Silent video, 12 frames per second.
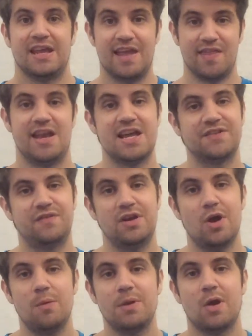In the next
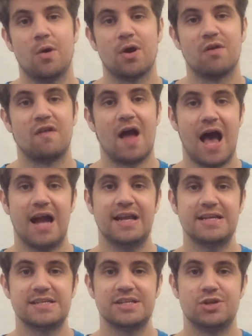video, I'll be going over how to
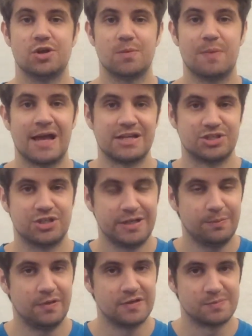get to Europe as
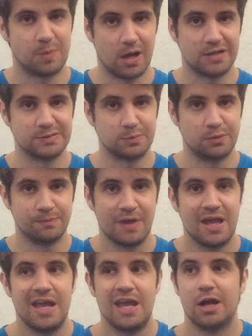cheaply as possible.
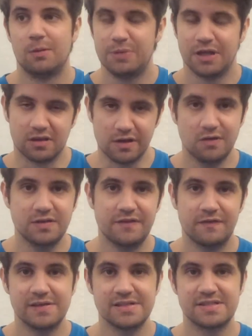It'll be a little
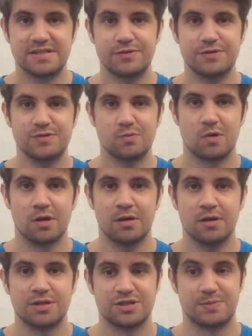different than Series
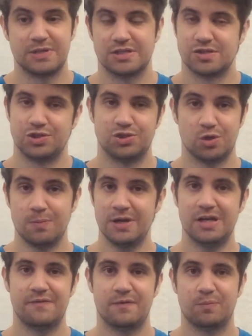1, just because there's so
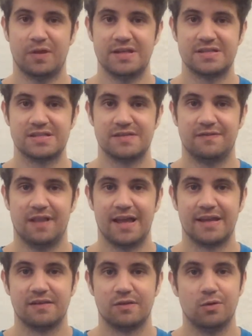many different places to fly
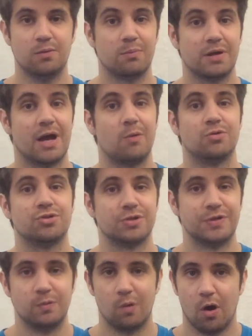into, but I will show
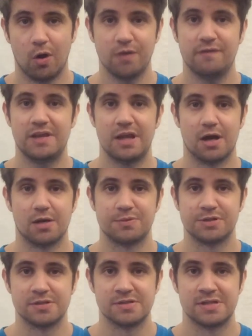you all of the
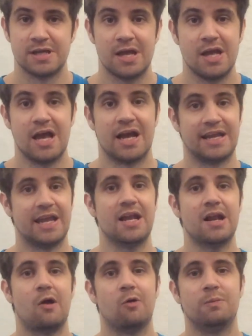options.
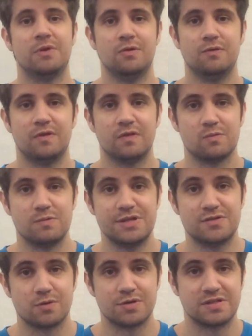Again, I will be using the
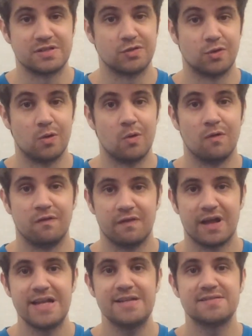resources Google
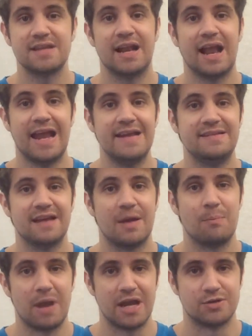Flights and ATI
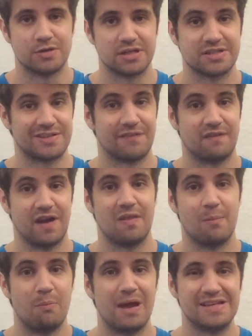Matrix to find
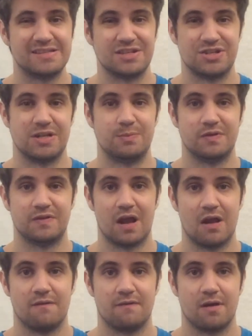the best and cheapest
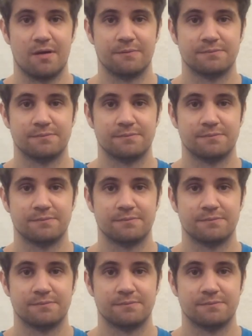airfare.